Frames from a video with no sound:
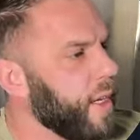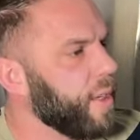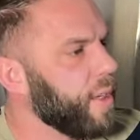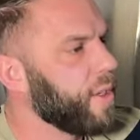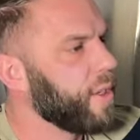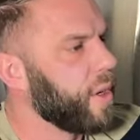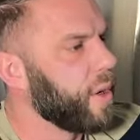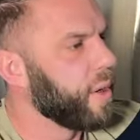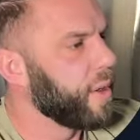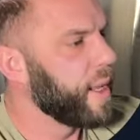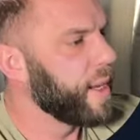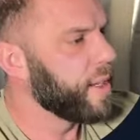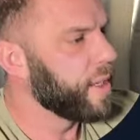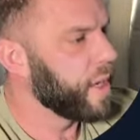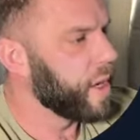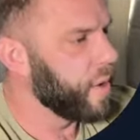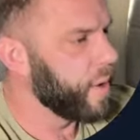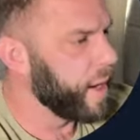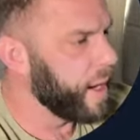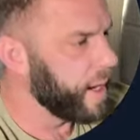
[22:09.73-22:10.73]
So let's
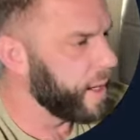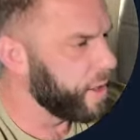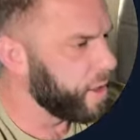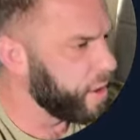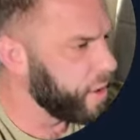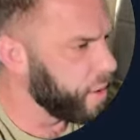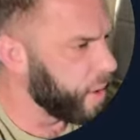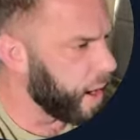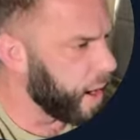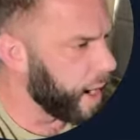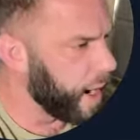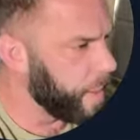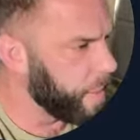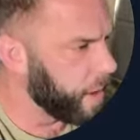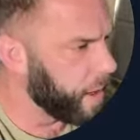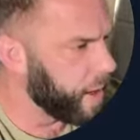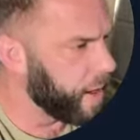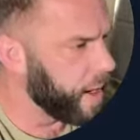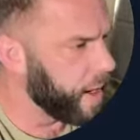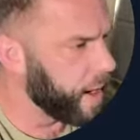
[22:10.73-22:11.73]
go into our
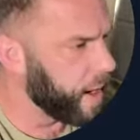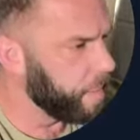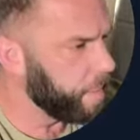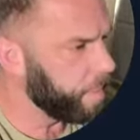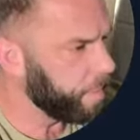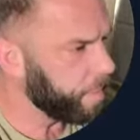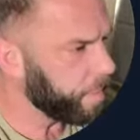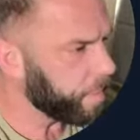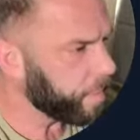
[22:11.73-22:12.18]
hamburger here.